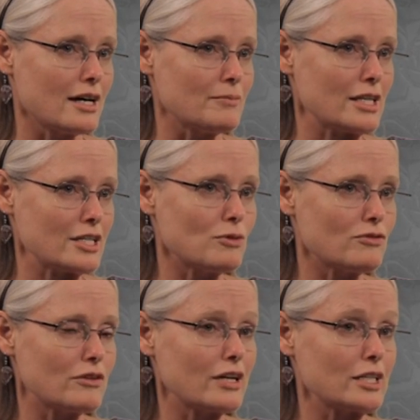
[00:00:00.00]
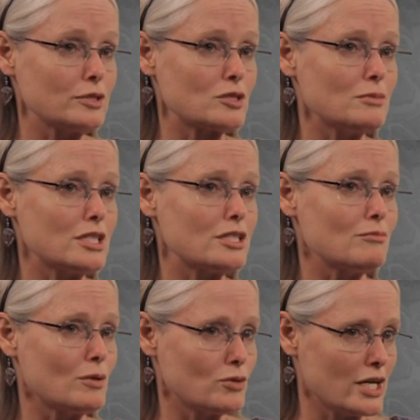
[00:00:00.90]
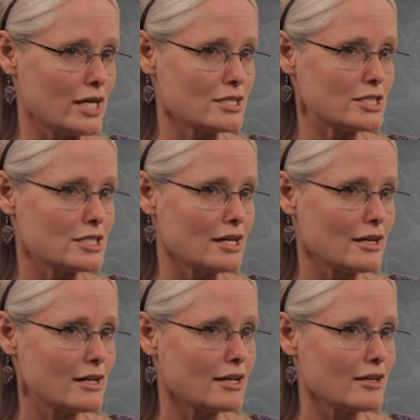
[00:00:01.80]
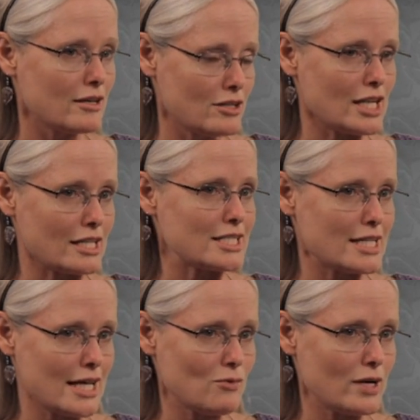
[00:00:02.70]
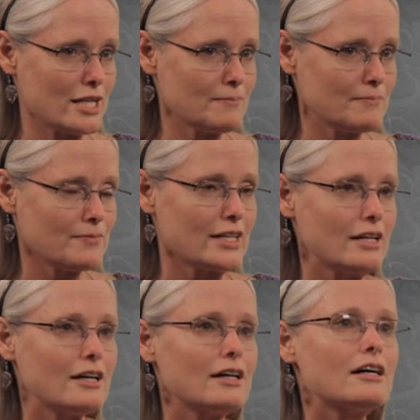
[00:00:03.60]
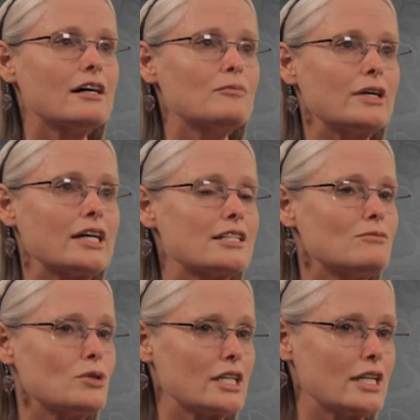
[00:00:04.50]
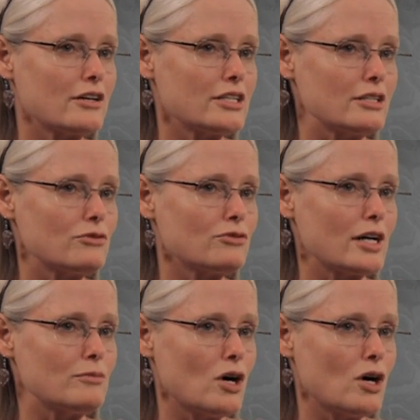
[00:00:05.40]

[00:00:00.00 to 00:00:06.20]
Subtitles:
it's been very valuable to me to memorize text that way. Because I'm doing narrative, I'm